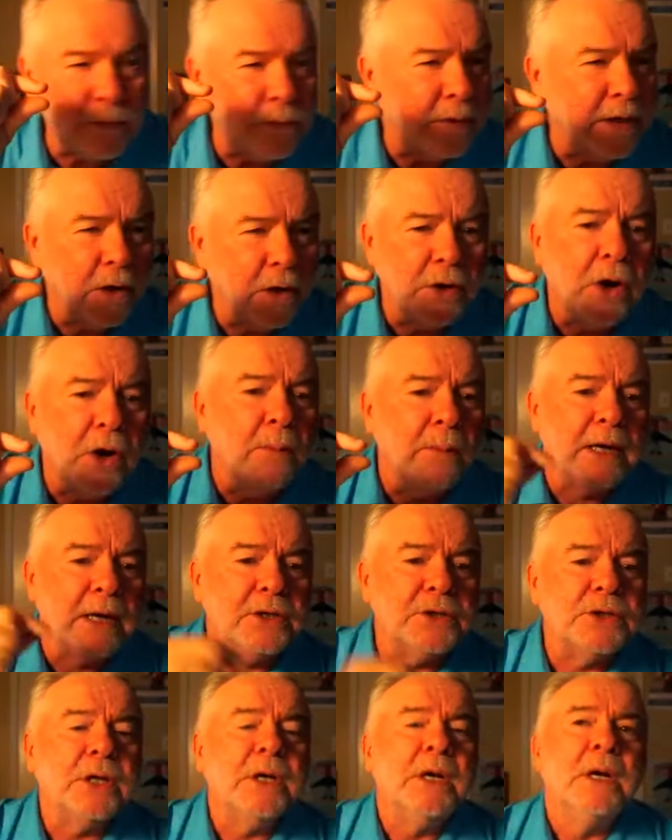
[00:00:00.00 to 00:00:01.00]
We don't know
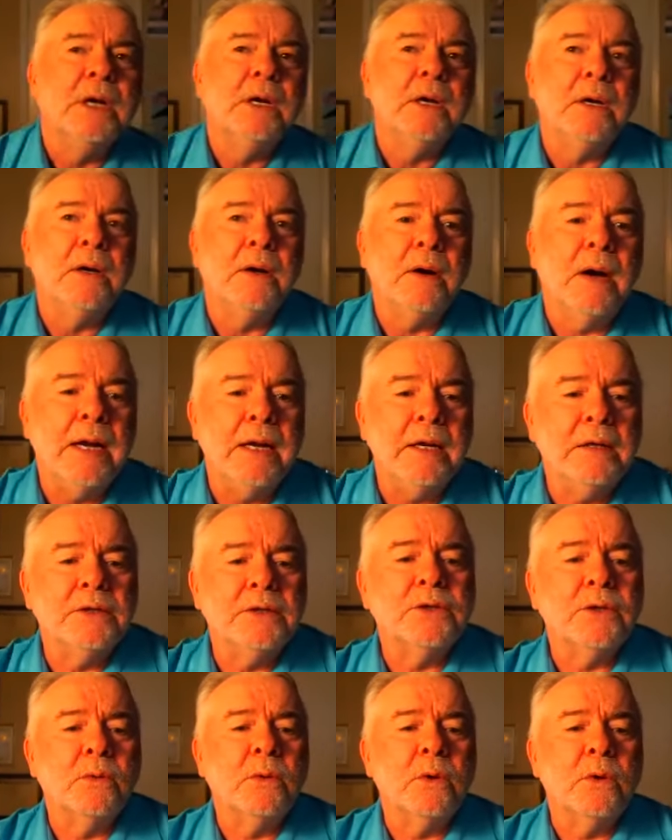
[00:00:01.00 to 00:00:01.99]
much, right?
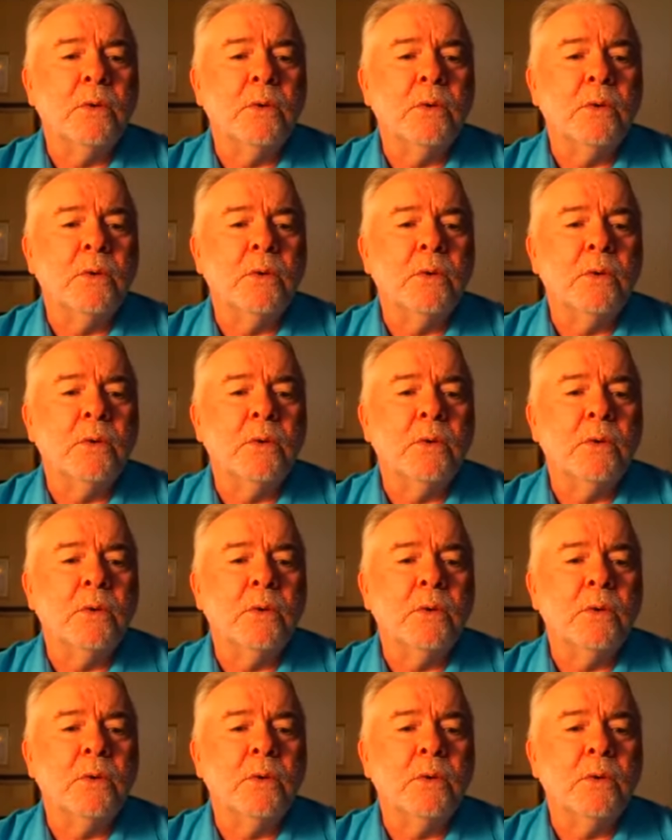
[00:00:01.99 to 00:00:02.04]
So we're